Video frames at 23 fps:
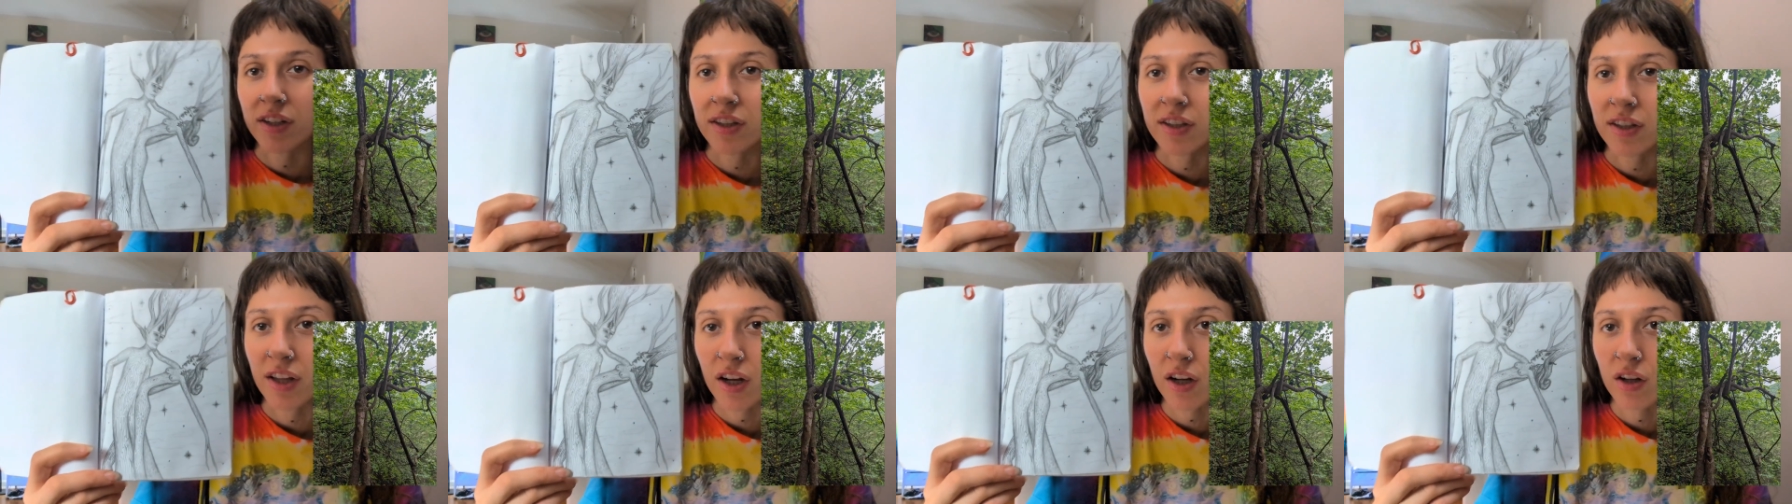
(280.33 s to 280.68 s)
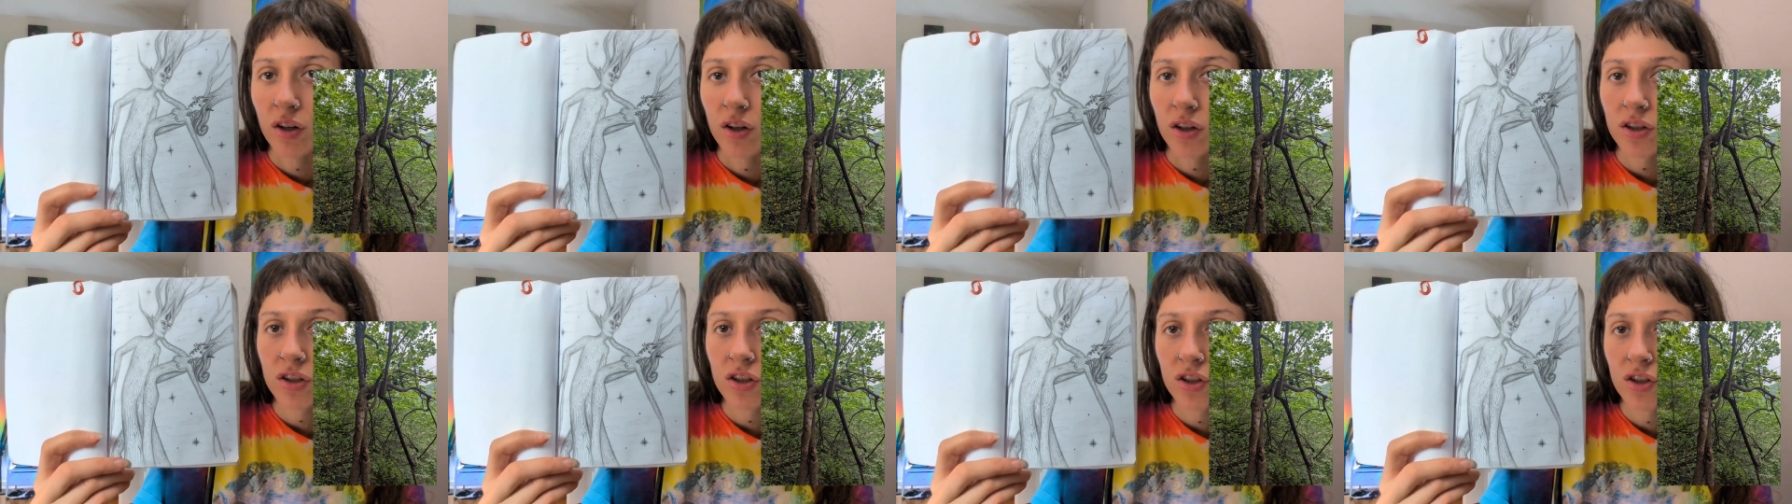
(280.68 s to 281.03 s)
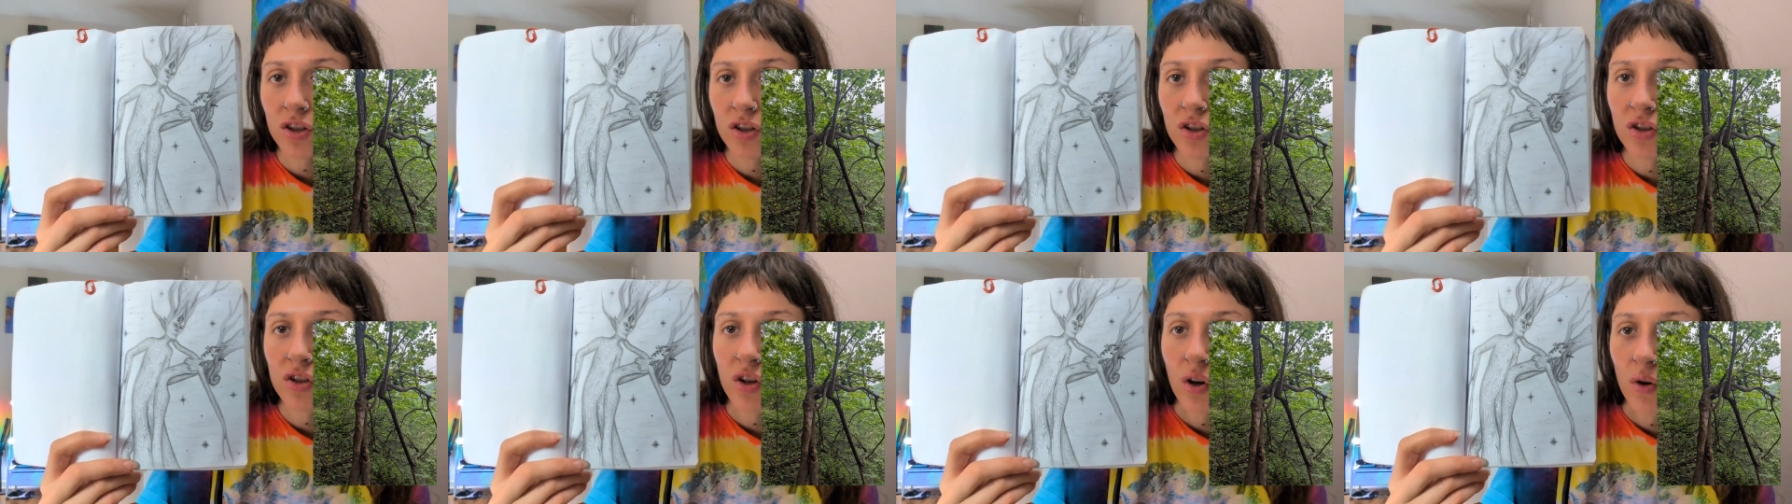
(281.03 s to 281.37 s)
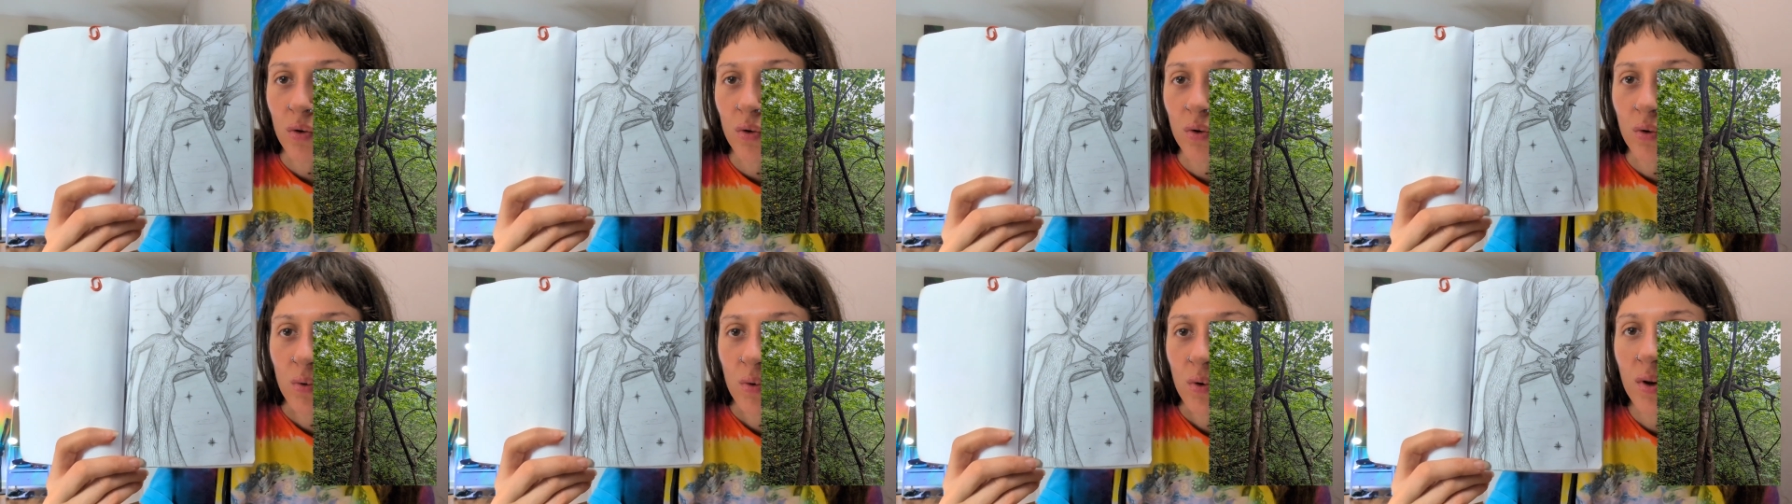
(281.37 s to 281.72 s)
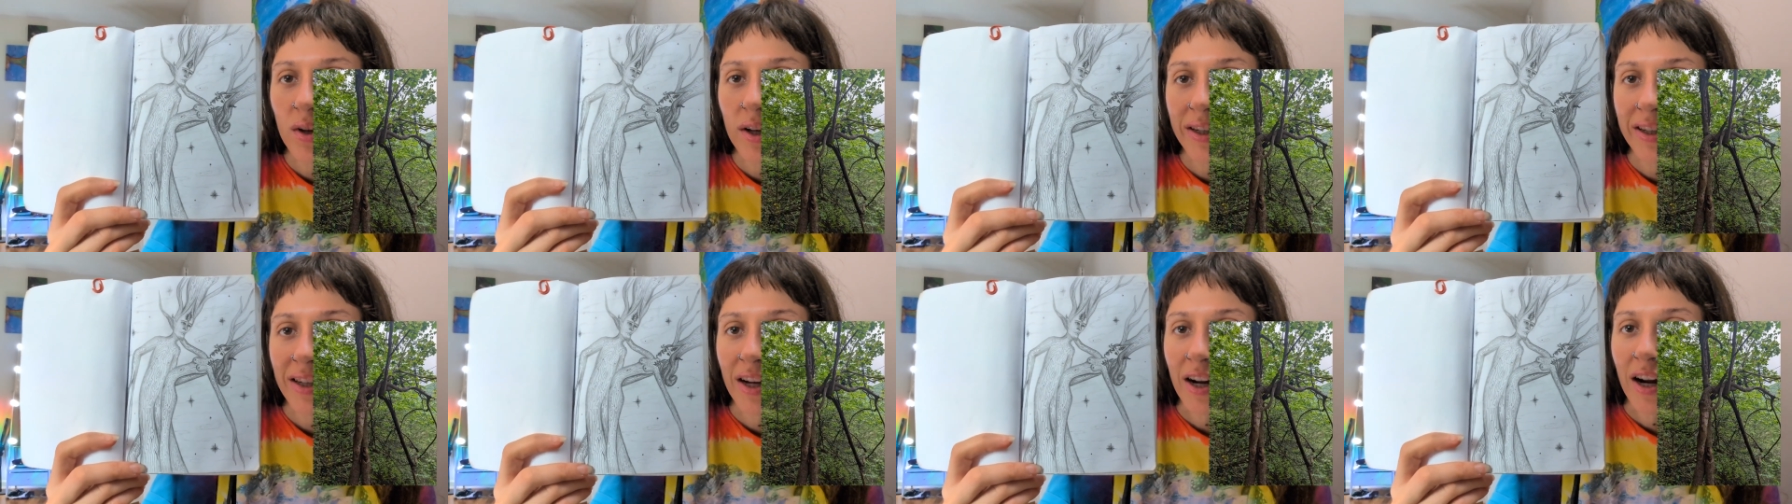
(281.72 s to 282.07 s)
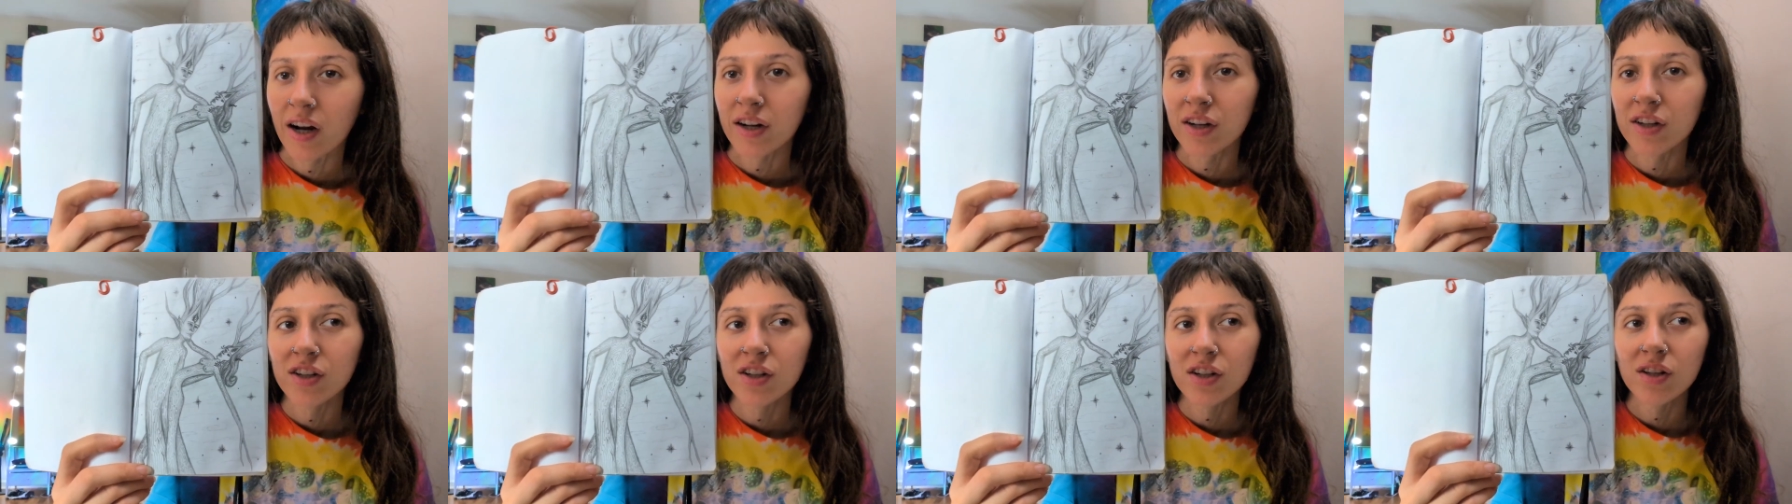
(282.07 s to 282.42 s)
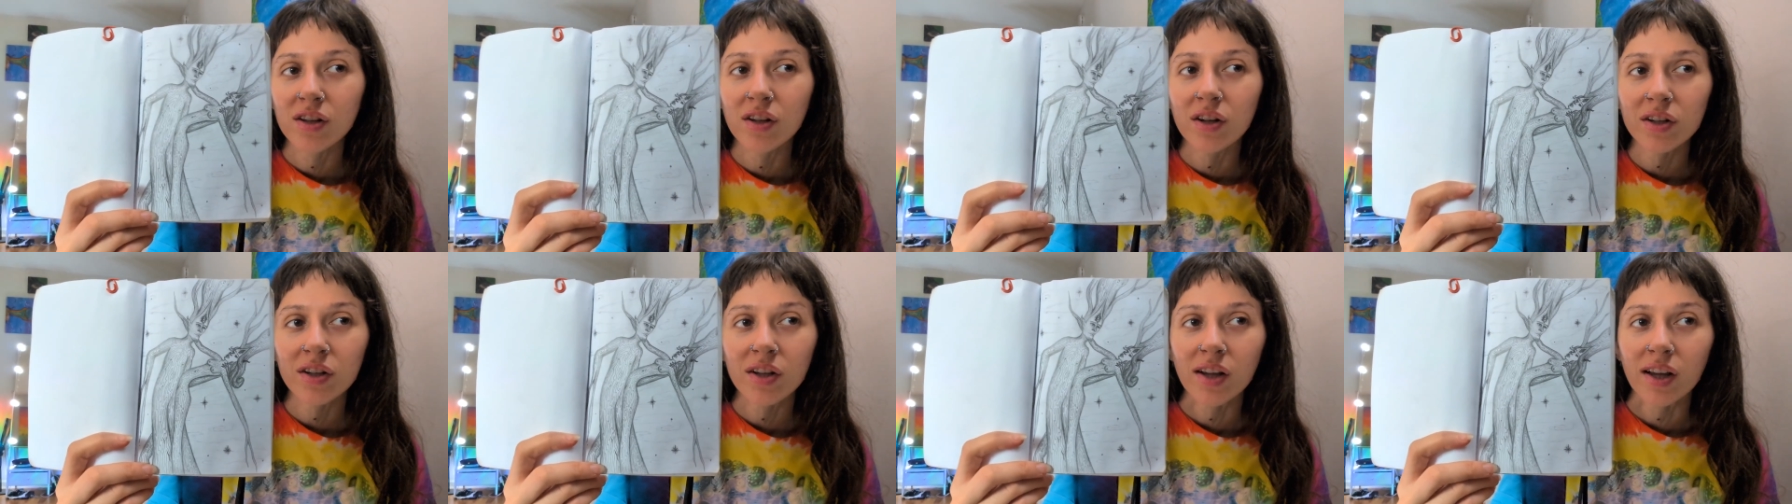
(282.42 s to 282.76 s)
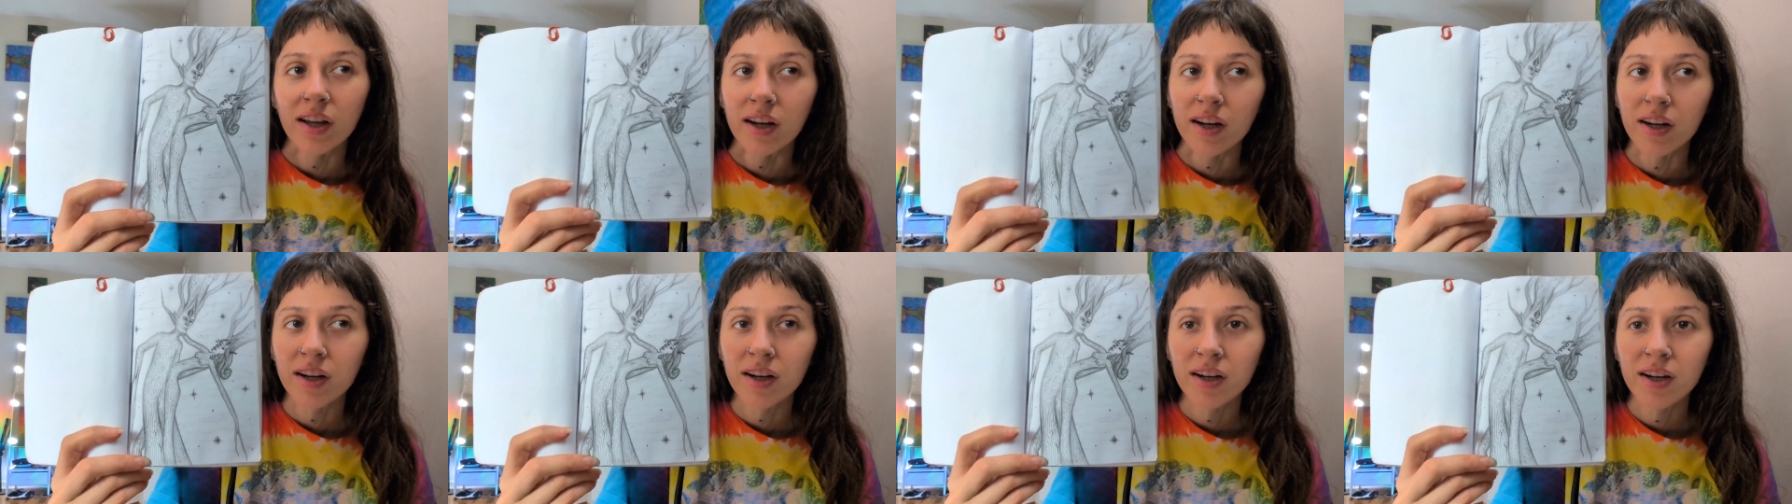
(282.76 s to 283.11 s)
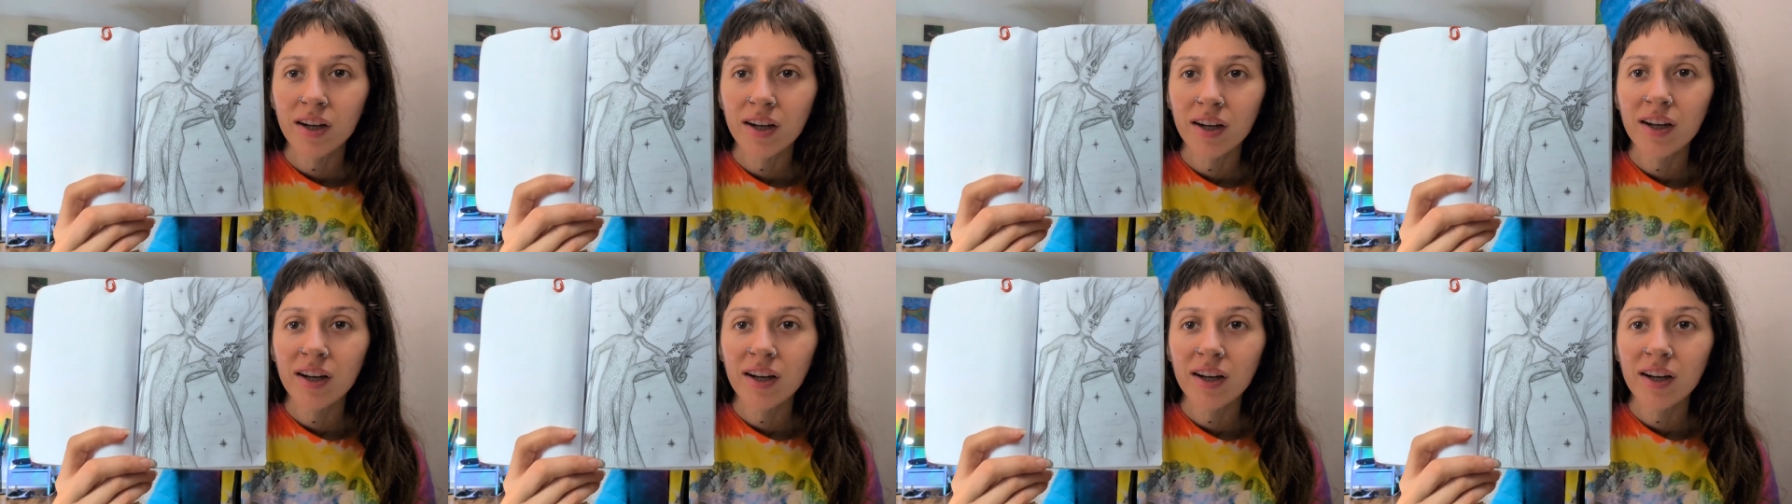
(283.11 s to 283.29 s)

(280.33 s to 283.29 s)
and they looked so cool. Like they kind of just looked like